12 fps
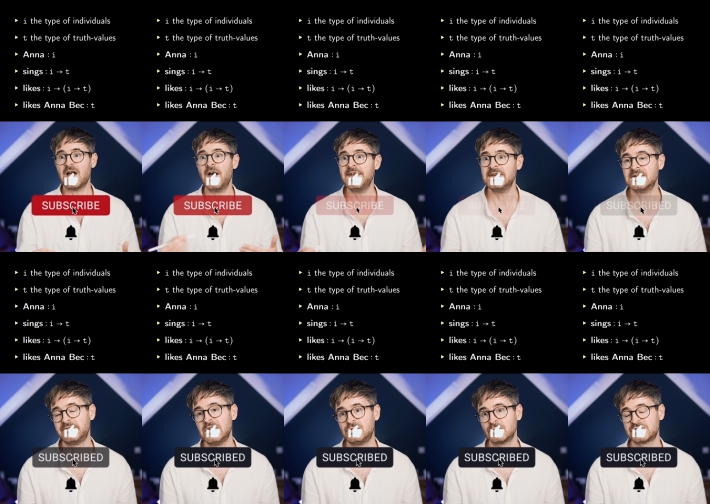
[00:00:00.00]
an
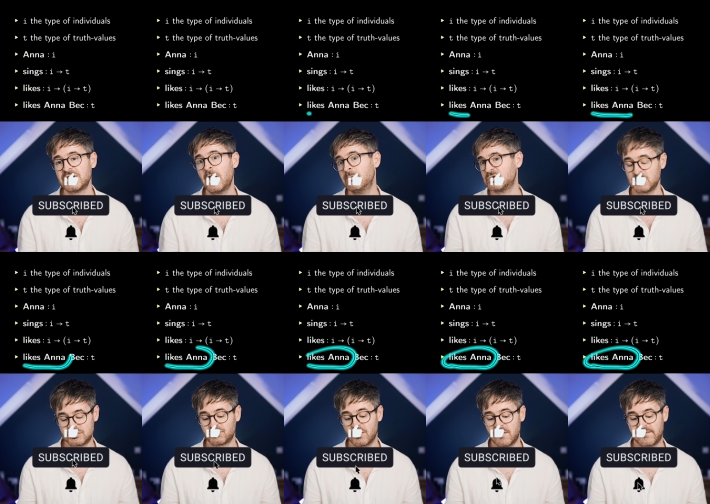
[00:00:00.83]
individual term to a
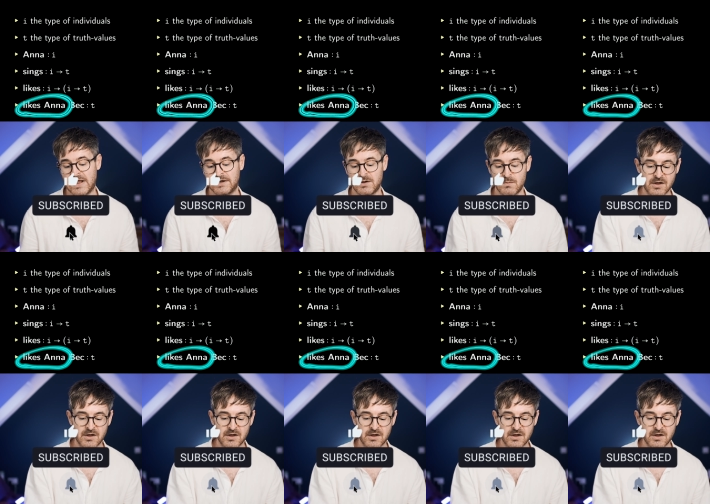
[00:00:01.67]
truth value.